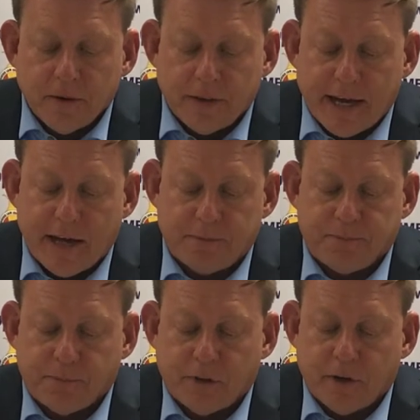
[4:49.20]
that
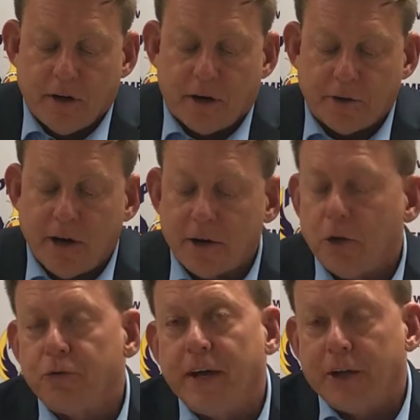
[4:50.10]
are not
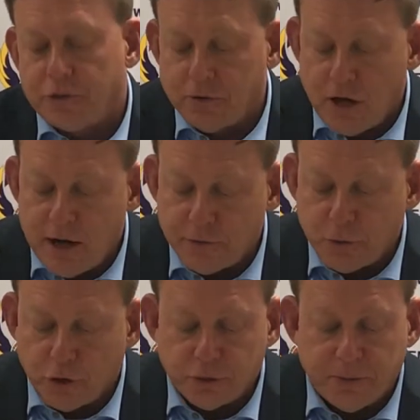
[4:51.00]
all fans of law
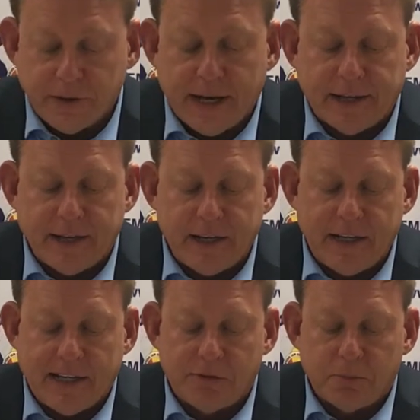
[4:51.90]
enforcement and at
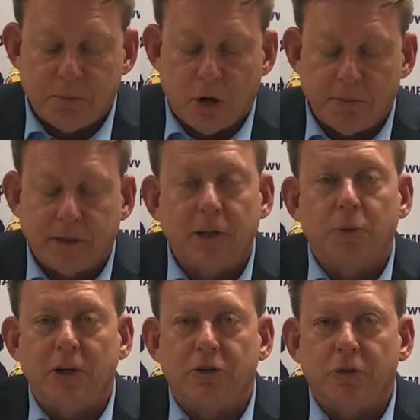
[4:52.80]
any given moment can
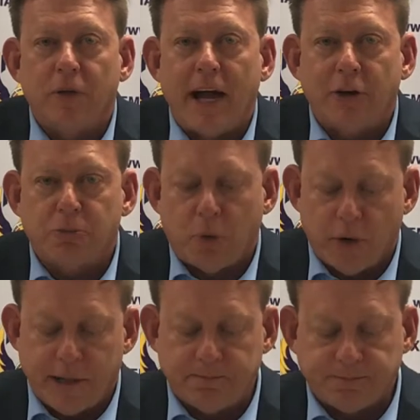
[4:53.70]
reach a
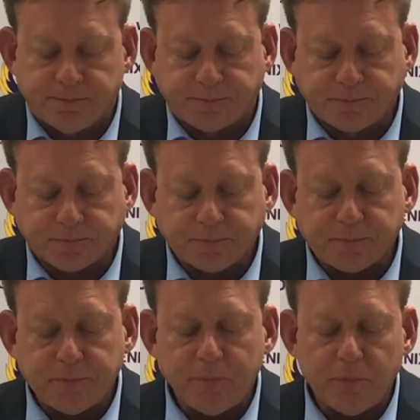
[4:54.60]
flashpoint.
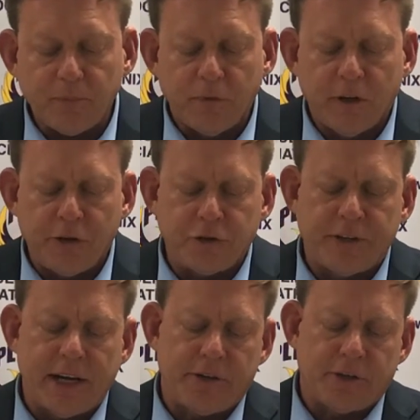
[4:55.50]

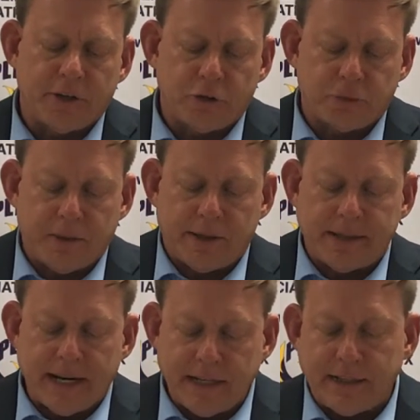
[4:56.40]
Instead, they're going to spend
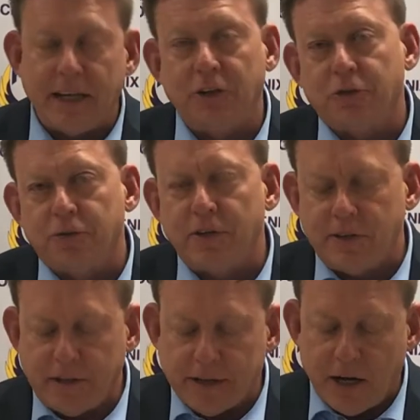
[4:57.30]
90 days and
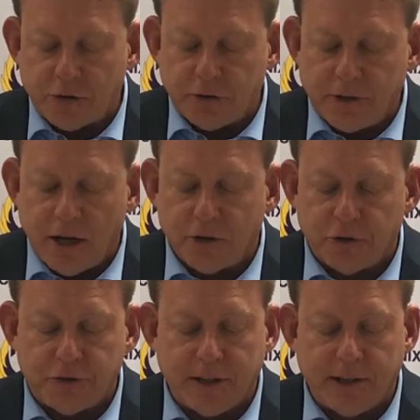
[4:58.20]
$50,000
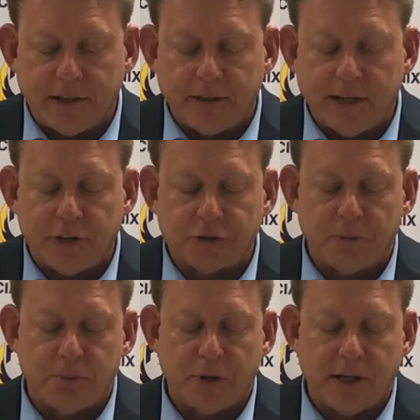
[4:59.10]
sitting at a desk
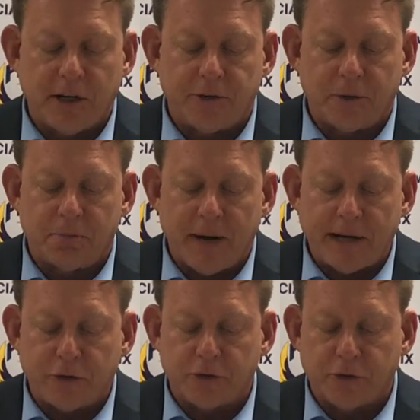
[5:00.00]
and putting under a
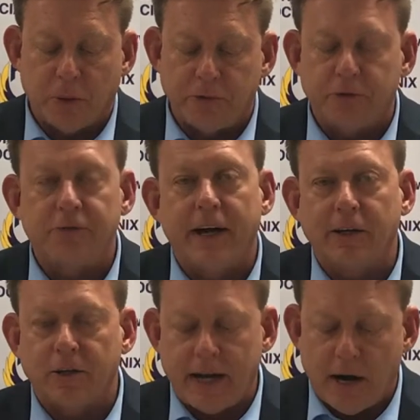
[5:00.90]
microscope the
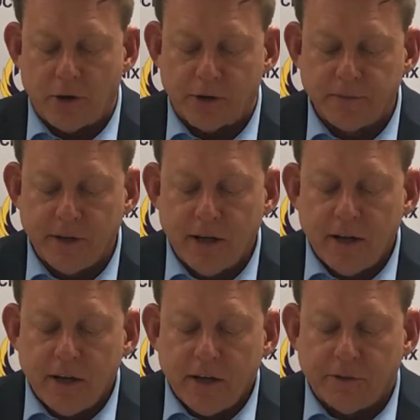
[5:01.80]
final hour
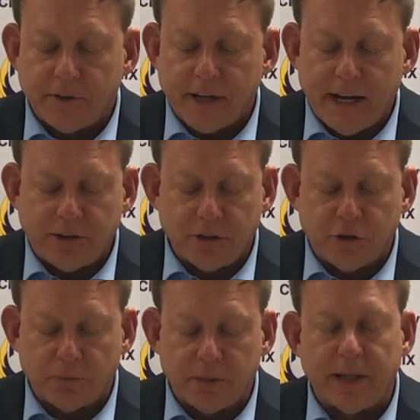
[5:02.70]
of a night that
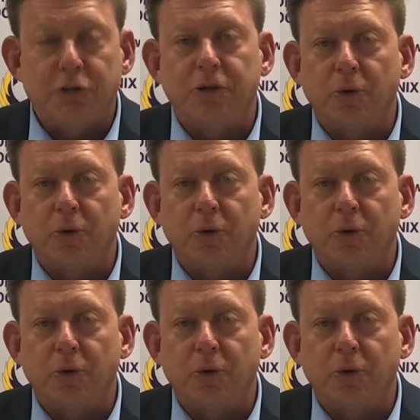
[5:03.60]
took place